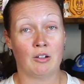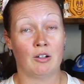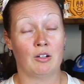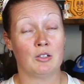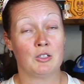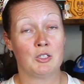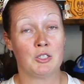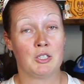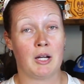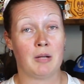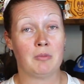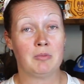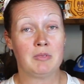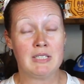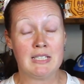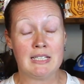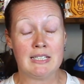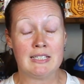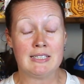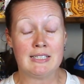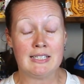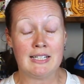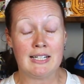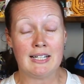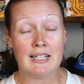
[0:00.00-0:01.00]
on
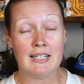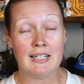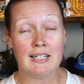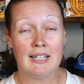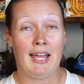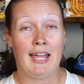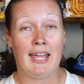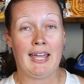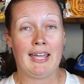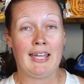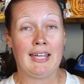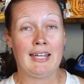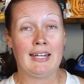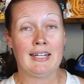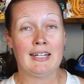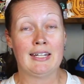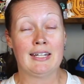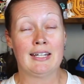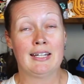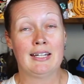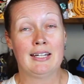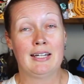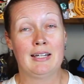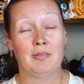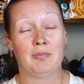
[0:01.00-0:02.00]
Shopdisney, and